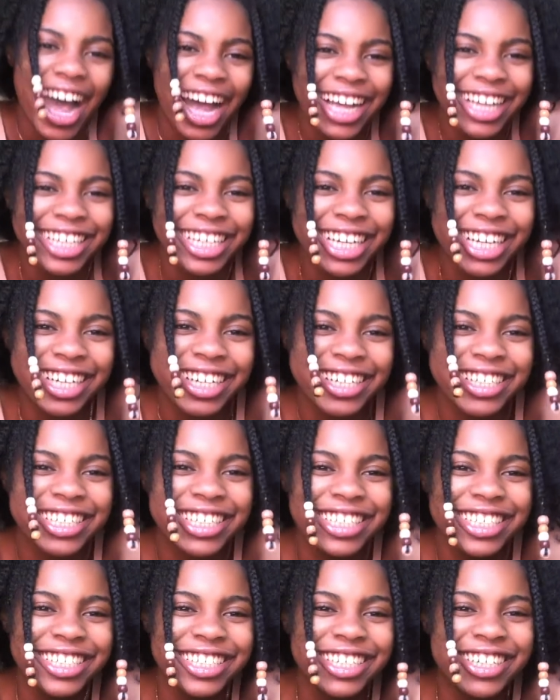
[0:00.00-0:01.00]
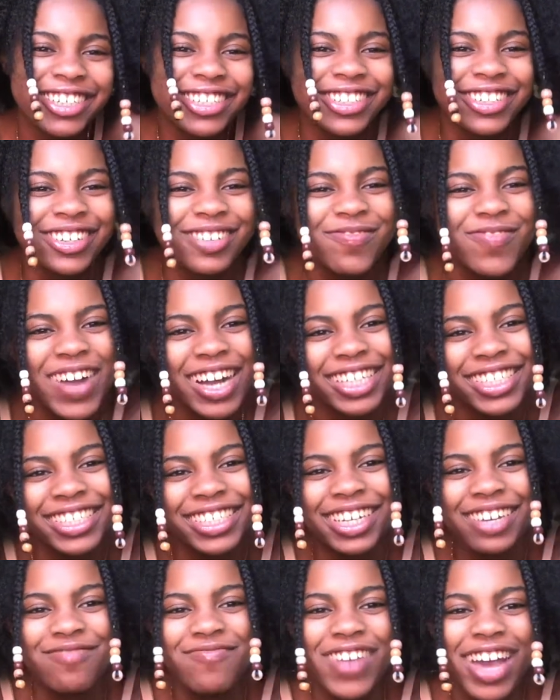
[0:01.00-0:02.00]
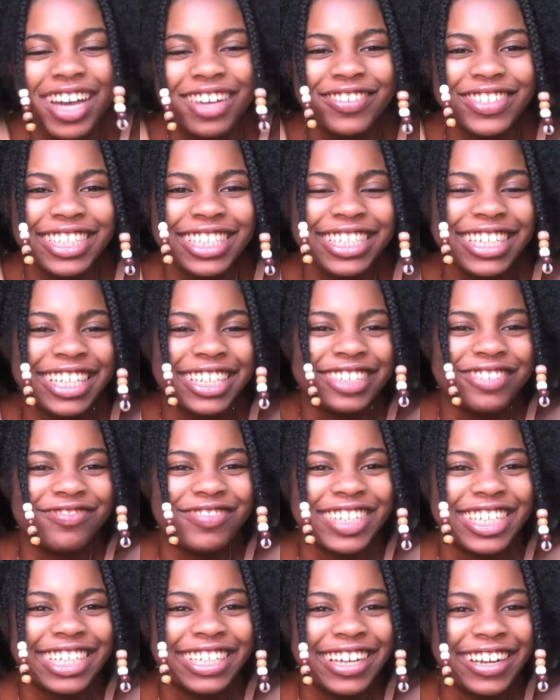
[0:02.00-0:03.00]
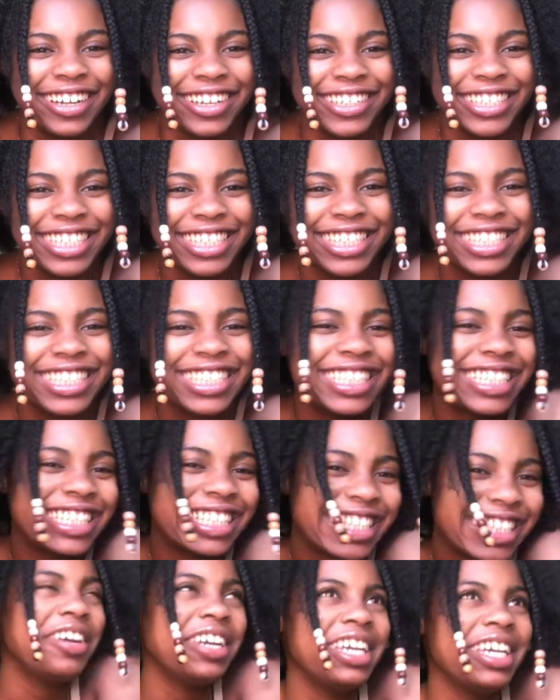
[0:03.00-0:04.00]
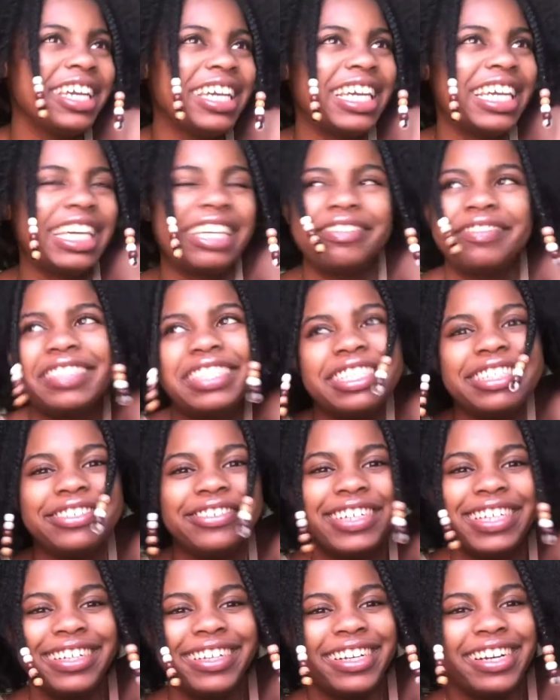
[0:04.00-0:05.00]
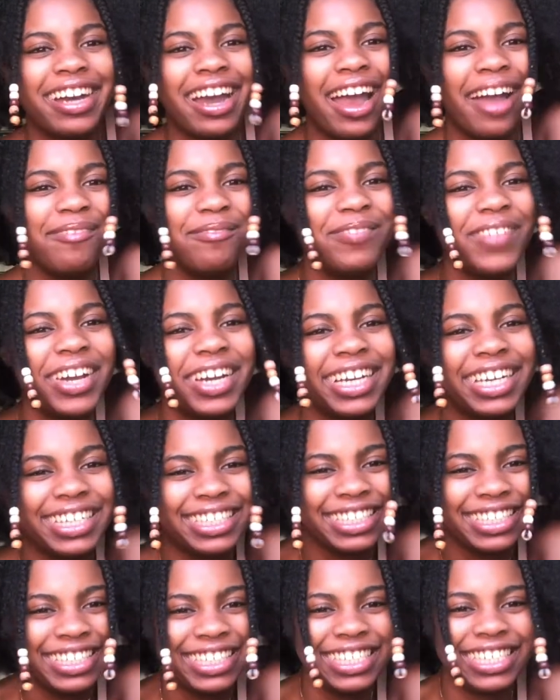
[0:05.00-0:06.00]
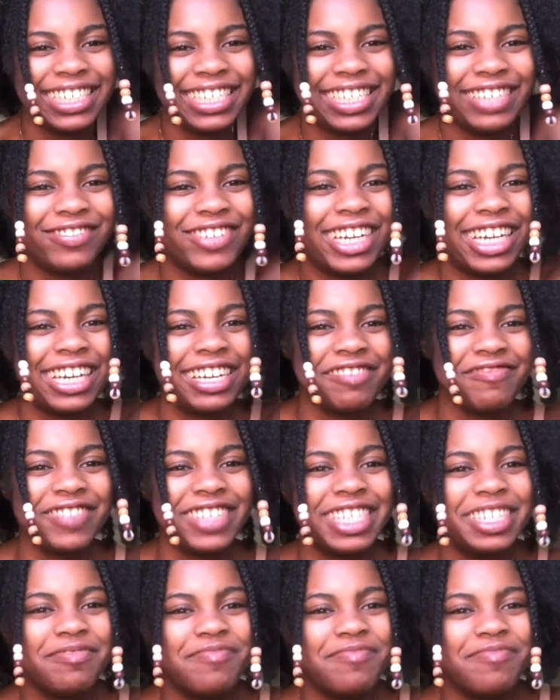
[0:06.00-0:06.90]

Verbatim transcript: y'all, it's your girl Jordan Proctor and I'm back with another video. If you're new here, I'm very consistent when it comes to